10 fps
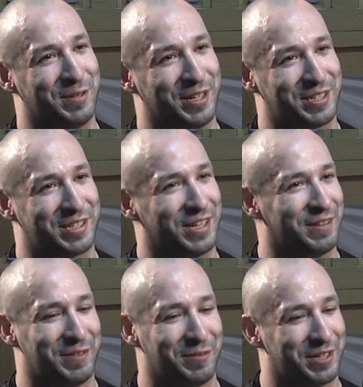But uh,
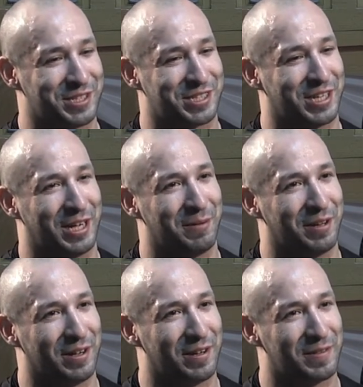I mean, when it's time
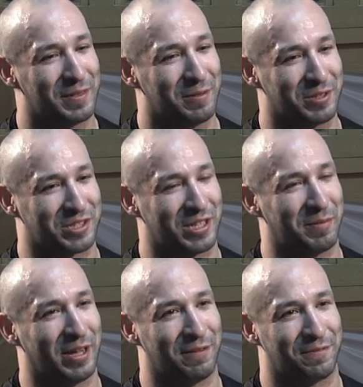to when it's
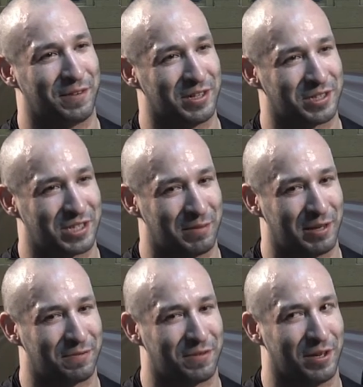time to have fun, it's time
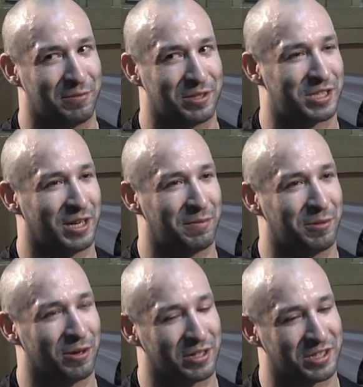to have fun. When it's time to
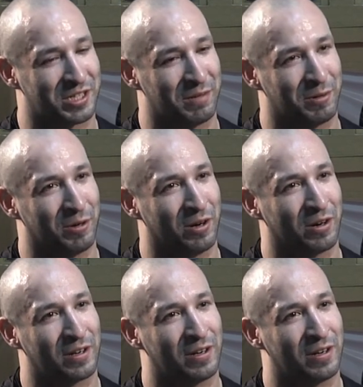work, it's time to work.